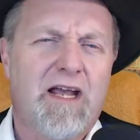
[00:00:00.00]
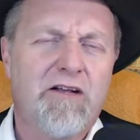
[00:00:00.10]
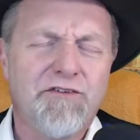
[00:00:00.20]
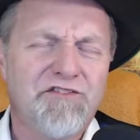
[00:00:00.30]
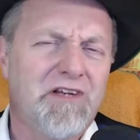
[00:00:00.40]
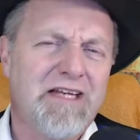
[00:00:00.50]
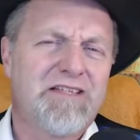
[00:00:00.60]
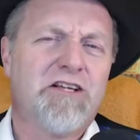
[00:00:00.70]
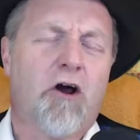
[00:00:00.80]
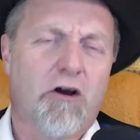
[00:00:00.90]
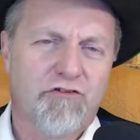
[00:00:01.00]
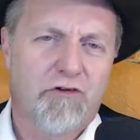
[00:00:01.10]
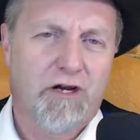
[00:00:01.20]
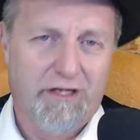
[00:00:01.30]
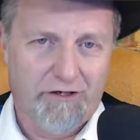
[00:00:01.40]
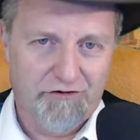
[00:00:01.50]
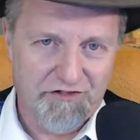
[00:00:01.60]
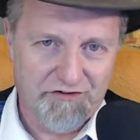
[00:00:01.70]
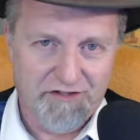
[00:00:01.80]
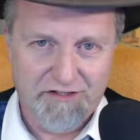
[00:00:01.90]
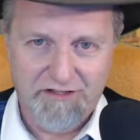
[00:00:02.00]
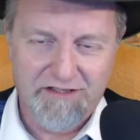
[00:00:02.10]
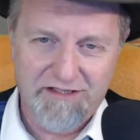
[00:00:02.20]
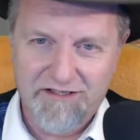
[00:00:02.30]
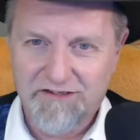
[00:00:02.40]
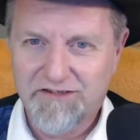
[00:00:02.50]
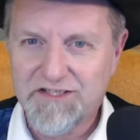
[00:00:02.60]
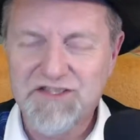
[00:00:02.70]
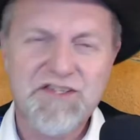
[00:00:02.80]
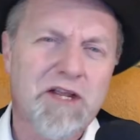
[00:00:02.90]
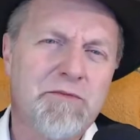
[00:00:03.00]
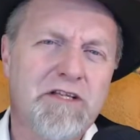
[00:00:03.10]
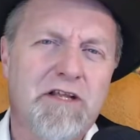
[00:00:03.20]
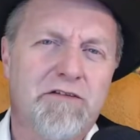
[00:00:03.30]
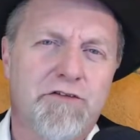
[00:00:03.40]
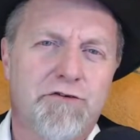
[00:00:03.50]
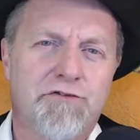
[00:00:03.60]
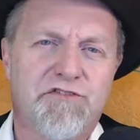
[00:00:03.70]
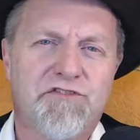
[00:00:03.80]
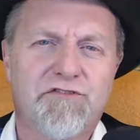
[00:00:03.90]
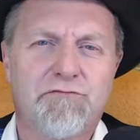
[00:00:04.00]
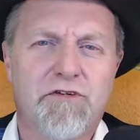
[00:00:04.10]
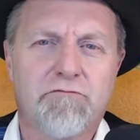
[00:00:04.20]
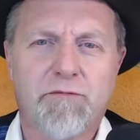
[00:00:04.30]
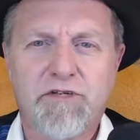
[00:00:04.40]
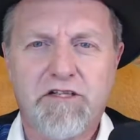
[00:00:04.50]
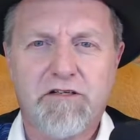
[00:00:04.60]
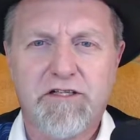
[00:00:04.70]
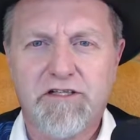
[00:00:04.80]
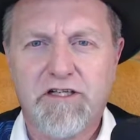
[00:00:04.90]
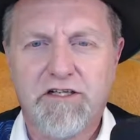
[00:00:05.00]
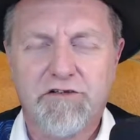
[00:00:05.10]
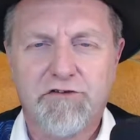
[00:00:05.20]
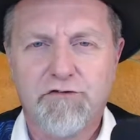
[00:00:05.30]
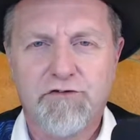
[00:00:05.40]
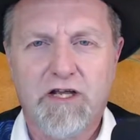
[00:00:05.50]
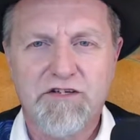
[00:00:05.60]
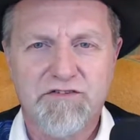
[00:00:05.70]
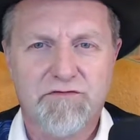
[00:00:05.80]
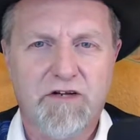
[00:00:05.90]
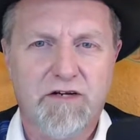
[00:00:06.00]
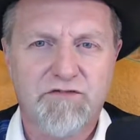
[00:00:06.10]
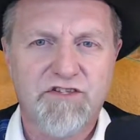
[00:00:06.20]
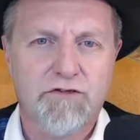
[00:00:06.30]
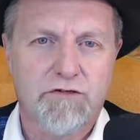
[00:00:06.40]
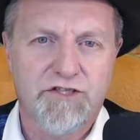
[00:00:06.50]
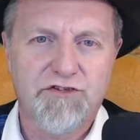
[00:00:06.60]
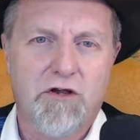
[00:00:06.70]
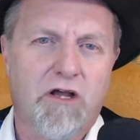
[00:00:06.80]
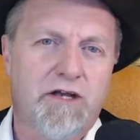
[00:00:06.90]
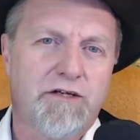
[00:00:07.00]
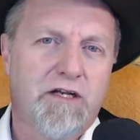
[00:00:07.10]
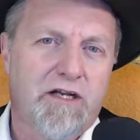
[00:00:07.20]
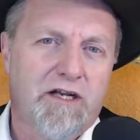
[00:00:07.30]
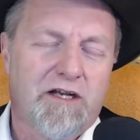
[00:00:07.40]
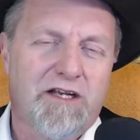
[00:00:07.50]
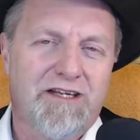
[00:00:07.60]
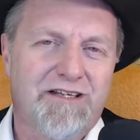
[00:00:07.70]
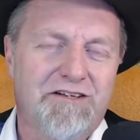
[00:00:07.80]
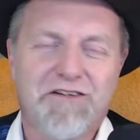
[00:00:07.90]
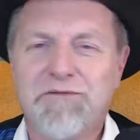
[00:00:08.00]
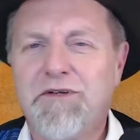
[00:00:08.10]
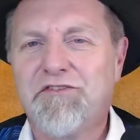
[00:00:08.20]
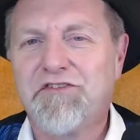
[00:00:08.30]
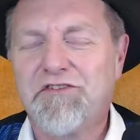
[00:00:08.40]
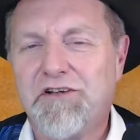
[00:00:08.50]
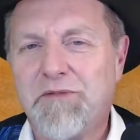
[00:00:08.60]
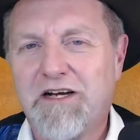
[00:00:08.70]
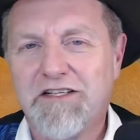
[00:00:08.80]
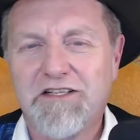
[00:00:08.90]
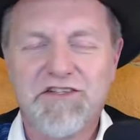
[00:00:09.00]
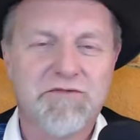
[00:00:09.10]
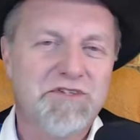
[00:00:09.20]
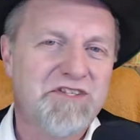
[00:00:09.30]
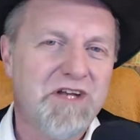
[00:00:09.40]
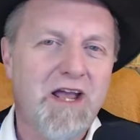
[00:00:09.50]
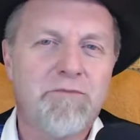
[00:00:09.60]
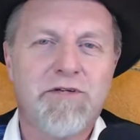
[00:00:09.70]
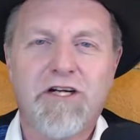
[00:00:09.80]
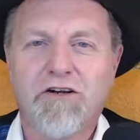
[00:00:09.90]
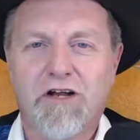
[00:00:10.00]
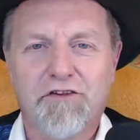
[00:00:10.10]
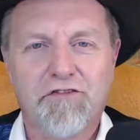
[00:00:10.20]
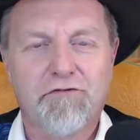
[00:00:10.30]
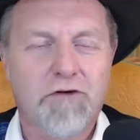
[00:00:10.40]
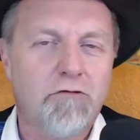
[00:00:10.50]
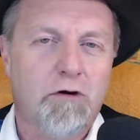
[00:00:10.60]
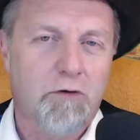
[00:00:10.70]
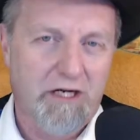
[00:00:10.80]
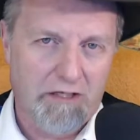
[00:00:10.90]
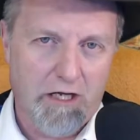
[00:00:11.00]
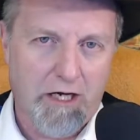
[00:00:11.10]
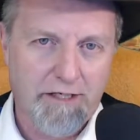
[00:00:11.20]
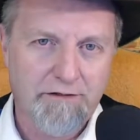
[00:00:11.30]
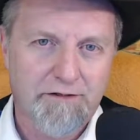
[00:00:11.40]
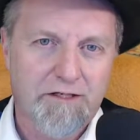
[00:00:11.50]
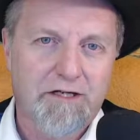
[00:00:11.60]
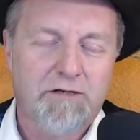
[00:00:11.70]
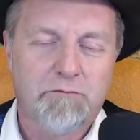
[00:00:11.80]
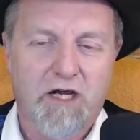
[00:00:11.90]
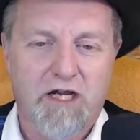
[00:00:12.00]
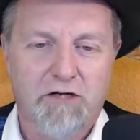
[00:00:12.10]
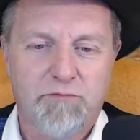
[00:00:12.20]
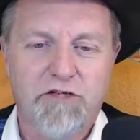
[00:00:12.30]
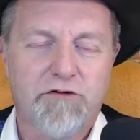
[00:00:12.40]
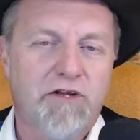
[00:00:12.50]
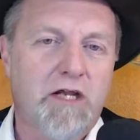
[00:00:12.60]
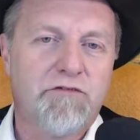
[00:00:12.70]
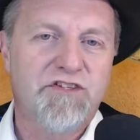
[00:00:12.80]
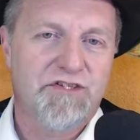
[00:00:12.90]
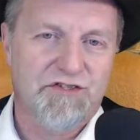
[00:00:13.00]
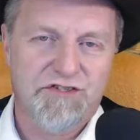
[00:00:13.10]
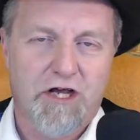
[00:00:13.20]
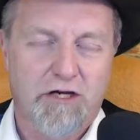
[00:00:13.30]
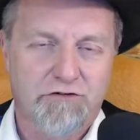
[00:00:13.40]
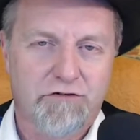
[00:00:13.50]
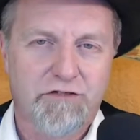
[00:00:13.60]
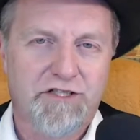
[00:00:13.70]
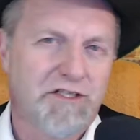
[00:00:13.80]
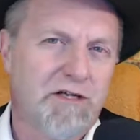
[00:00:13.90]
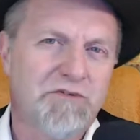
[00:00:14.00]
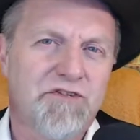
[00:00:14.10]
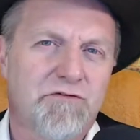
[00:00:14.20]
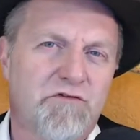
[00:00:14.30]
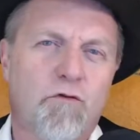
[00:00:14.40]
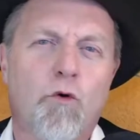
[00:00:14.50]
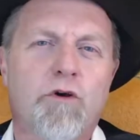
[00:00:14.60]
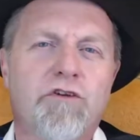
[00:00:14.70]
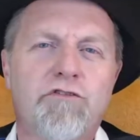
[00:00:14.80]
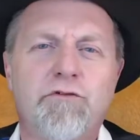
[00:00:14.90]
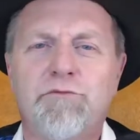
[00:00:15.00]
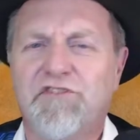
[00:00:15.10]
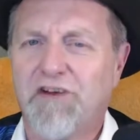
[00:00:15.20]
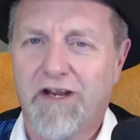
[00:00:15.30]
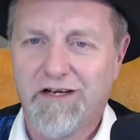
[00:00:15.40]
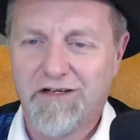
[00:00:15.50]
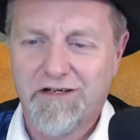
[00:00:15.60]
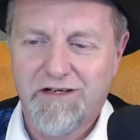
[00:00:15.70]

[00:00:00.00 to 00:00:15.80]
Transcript: I also like the Artron energy thing. You know, this is something they've used repeatedly in the 2005 series on. You know, the amusing thing about it is it was damn near a throwaway line by Peter Davison's Doctor in the episode 4 to Doomsday.